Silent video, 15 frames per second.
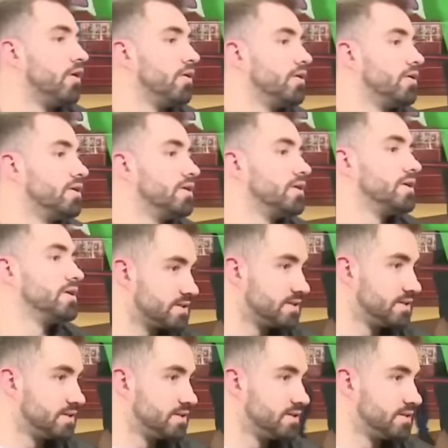screen.
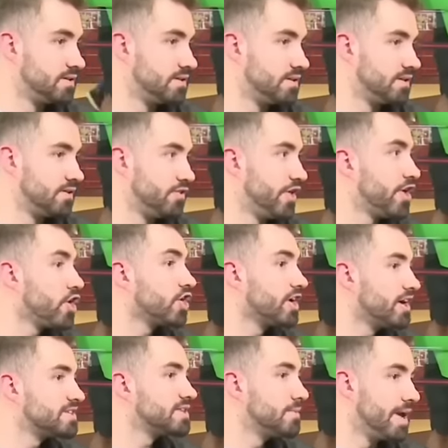Come here, listen,
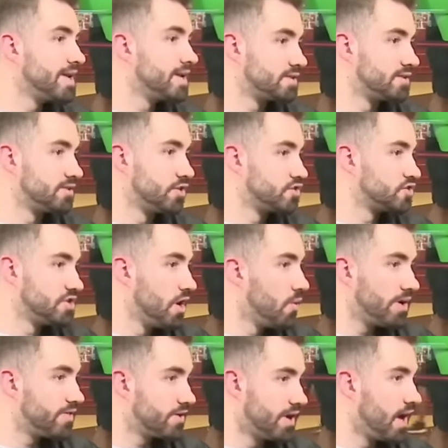chat. This is
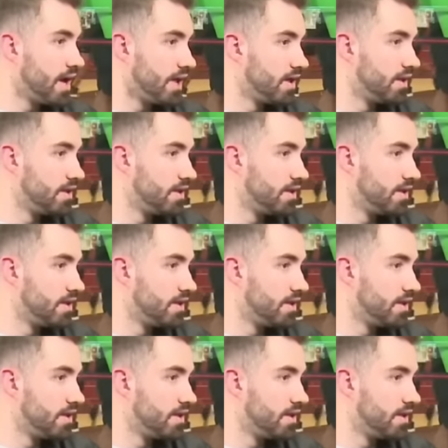not a green